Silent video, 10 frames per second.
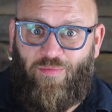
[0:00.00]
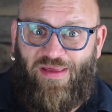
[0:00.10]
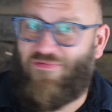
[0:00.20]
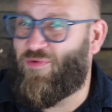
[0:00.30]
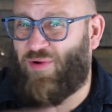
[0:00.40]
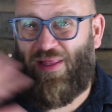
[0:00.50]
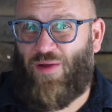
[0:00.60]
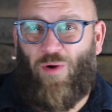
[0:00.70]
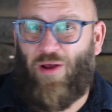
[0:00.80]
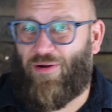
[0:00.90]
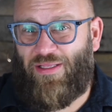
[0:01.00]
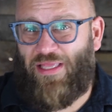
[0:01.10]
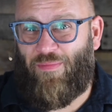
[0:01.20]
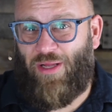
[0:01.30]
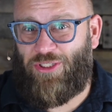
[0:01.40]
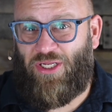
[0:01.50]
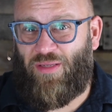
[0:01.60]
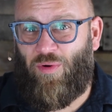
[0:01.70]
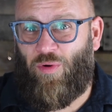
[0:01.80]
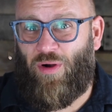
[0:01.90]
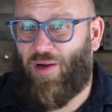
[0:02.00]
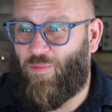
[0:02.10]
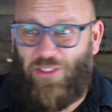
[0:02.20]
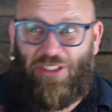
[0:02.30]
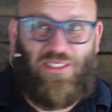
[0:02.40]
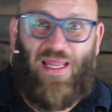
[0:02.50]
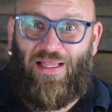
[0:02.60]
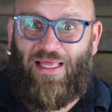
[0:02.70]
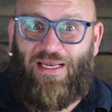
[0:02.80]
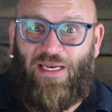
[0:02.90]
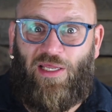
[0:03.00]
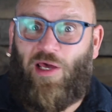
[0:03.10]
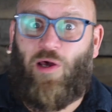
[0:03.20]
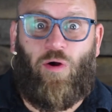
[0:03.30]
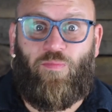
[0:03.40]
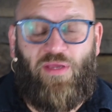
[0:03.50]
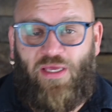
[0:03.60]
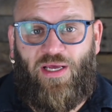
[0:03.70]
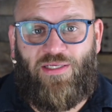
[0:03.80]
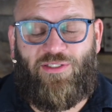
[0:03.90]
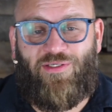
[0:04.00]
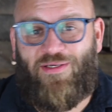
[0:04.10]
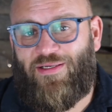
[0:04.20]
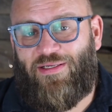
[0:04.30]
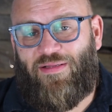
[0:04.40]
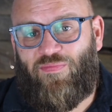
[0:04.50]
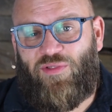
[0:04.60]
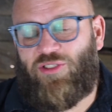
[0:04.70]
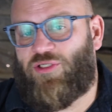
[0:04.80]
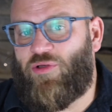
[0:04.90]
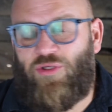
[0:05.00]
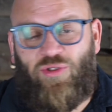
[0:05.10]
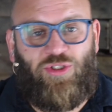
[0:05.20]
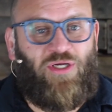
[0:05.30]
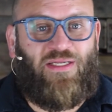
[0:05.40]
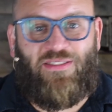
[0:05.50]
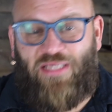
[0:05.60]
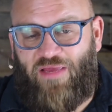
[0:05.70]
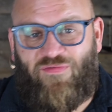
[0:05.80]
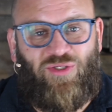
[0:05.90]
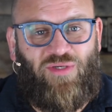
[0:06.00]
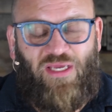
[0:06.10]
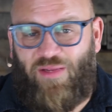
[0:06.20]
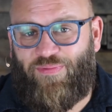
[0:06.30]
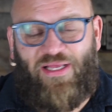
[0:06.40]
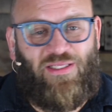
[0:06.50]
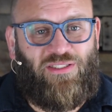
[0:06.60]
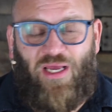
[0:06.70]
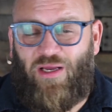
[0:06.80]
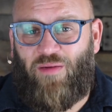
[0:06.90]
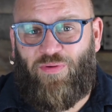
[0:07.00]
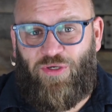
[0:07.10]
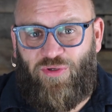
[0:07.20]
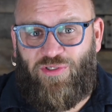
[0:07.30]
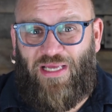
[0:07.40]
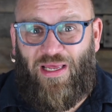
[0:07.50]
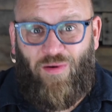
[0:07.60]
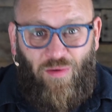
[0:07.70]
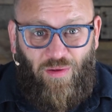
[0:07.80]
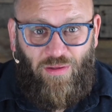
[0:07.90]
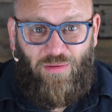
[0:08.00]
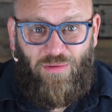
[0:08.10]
We haven't really watered it that much anymore. We're just kind of letting it go because there's no use trying to save a zucchini plant that's not going to produce at all.